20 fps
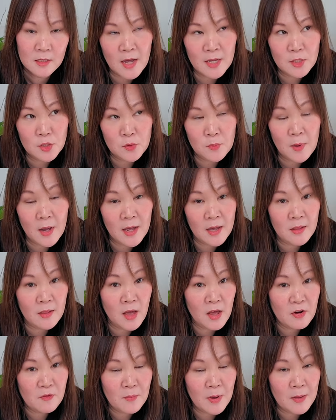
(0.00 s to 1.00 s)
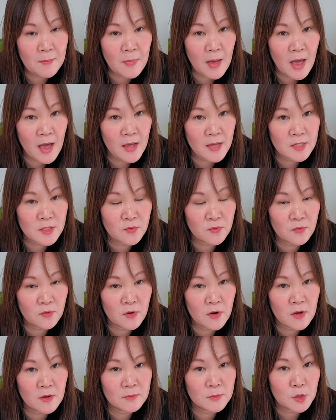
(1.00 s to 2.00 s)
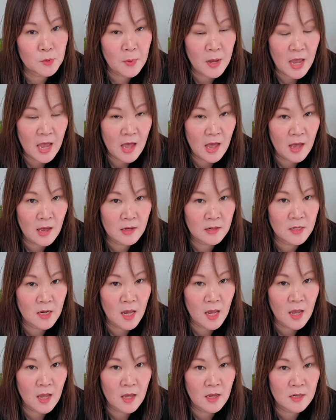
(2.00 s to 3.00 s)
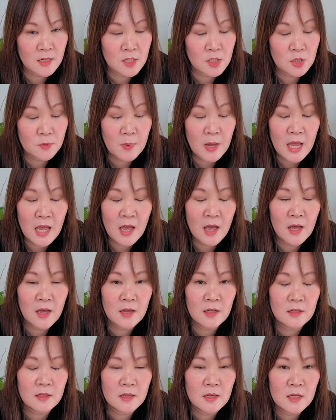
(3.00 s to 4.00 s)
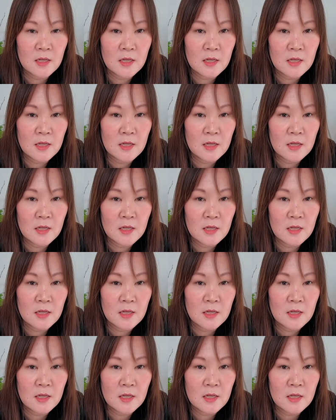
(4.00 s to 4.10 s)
I do buy a lot of my bags from Japan, and in Japan